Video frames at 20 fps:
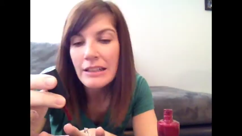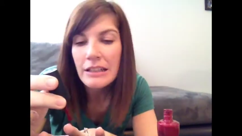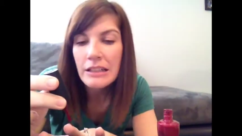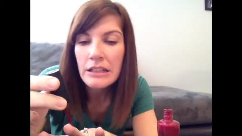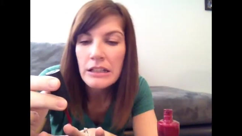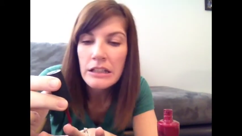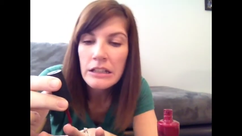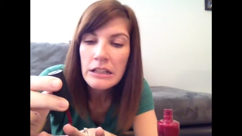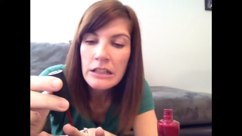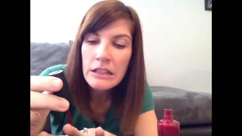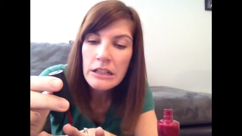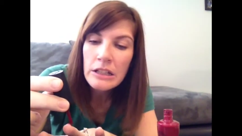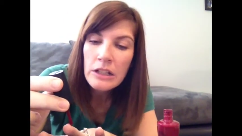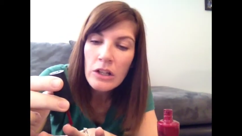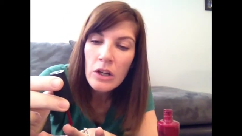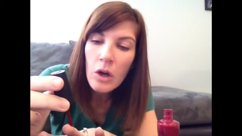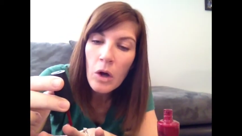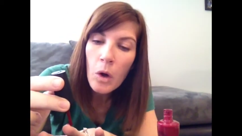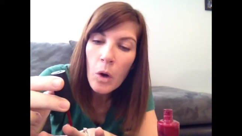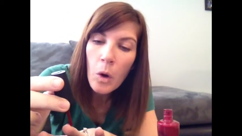
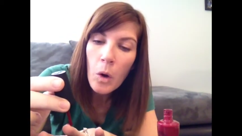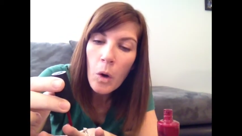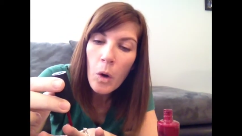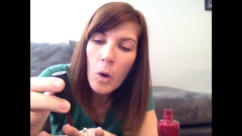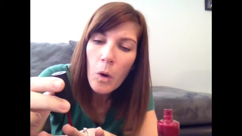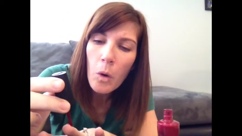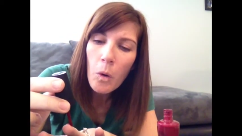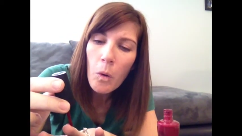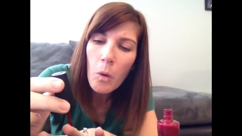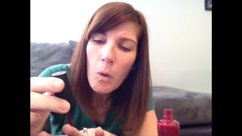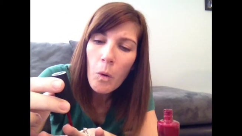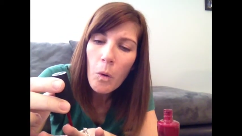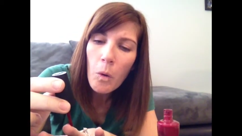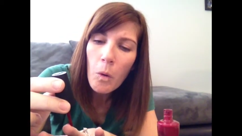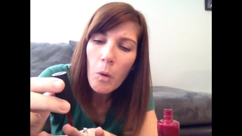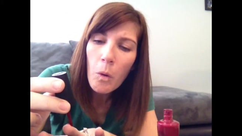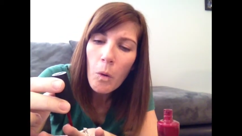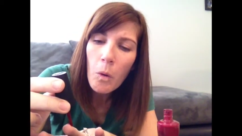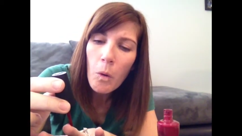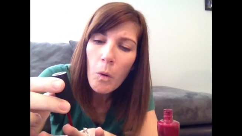
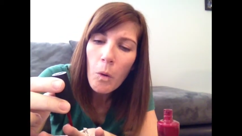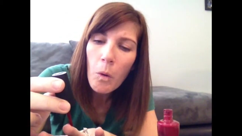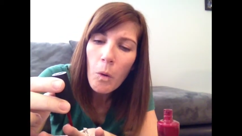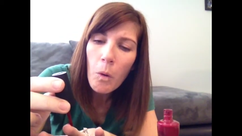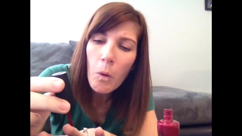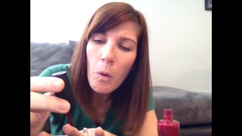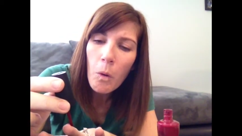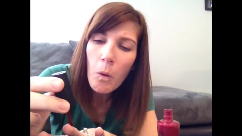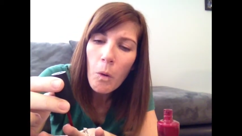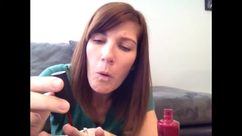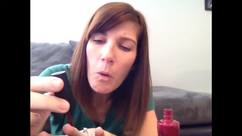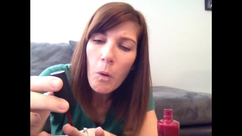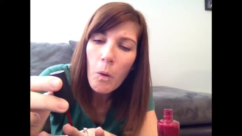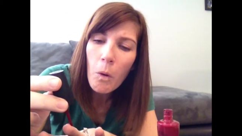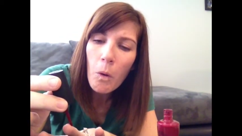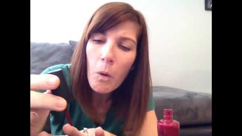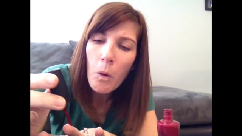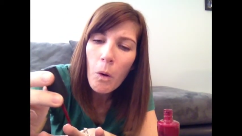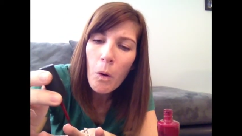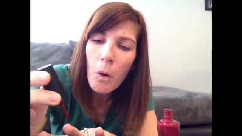
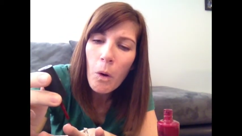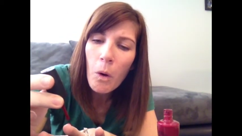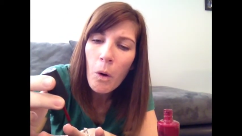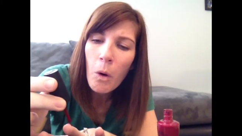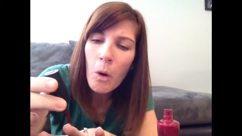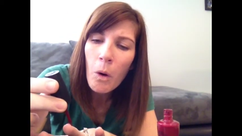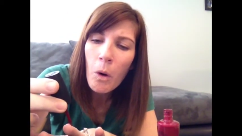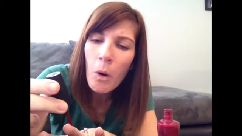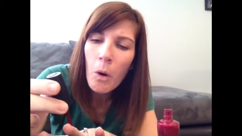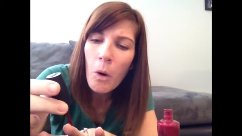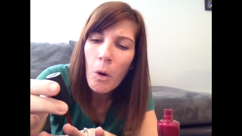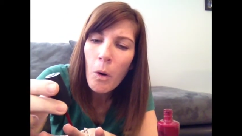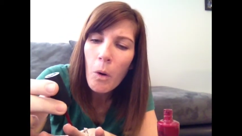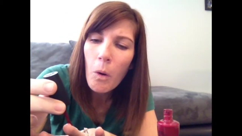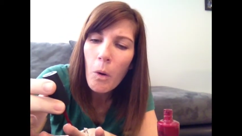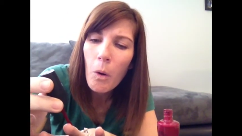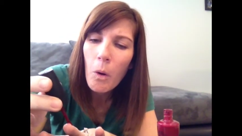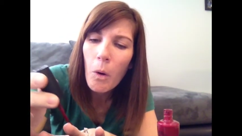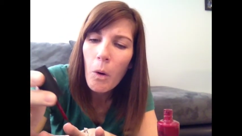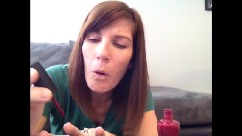
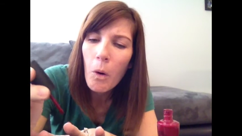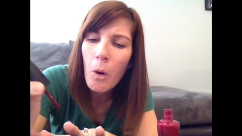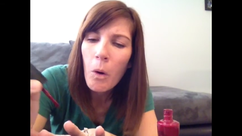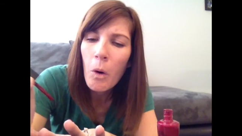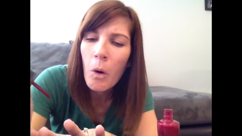(no one is talking)